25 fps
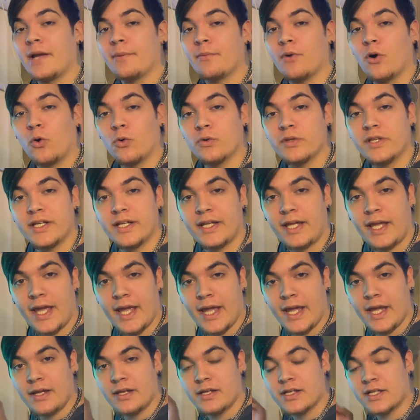am holding
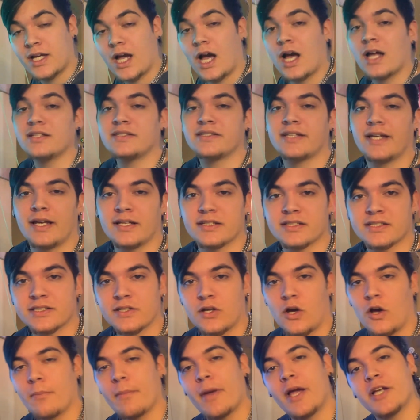a
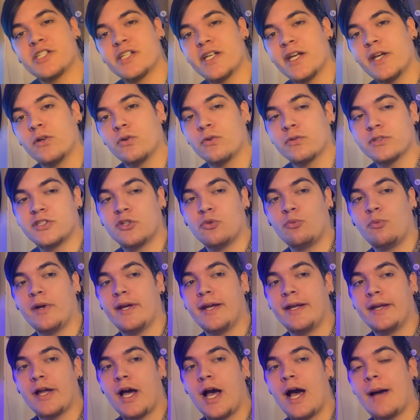contest on my channel to
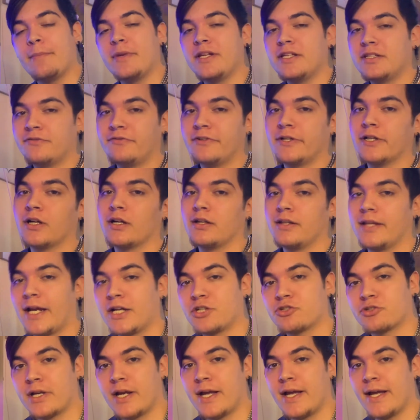win Omnisphere,
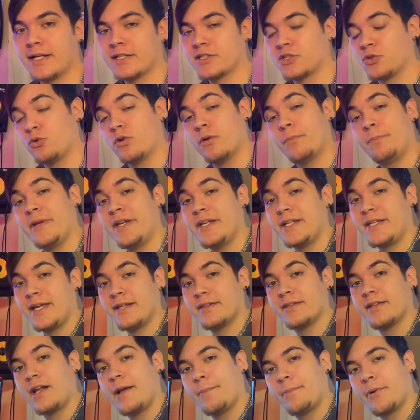Electra X, or a beat
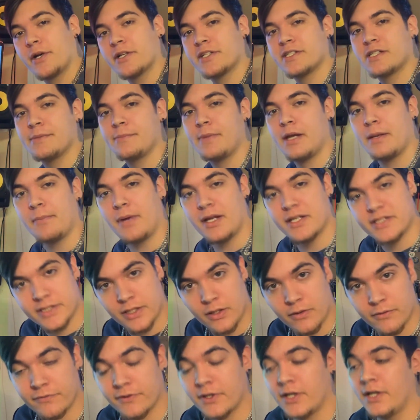kit that I personally made
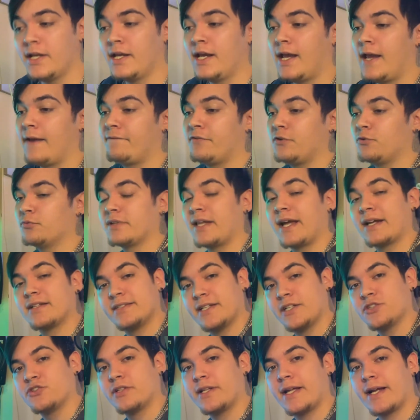myself. If you would like
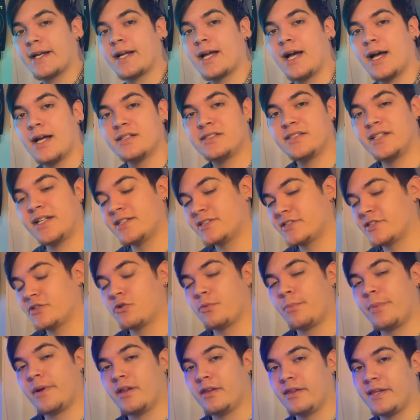to enter that contest, there
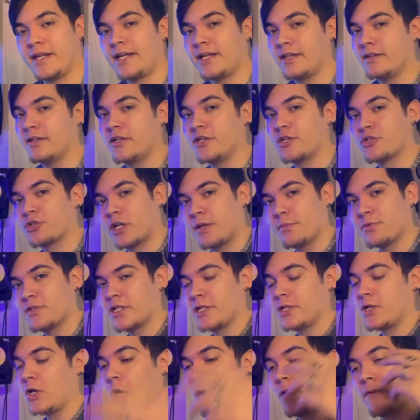will be a link in the
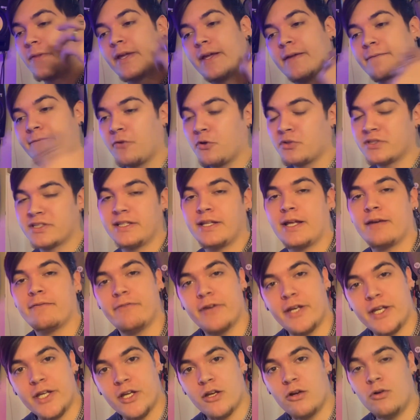description. All the info's in that
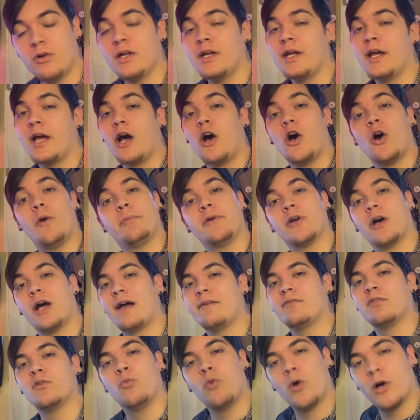video. I hope y'all
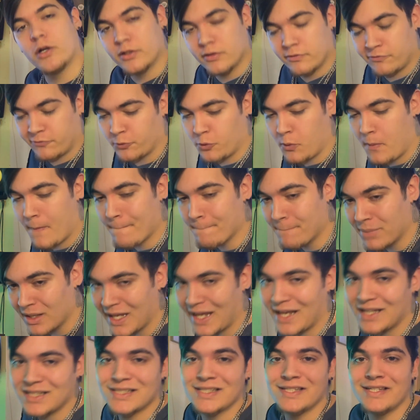have a wonderful,
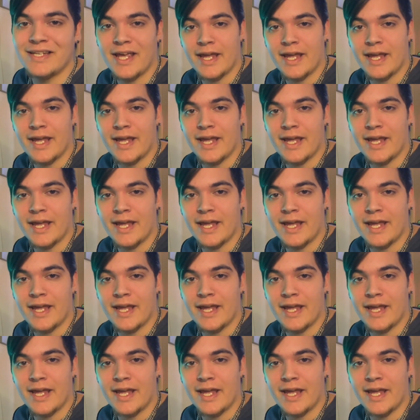blessed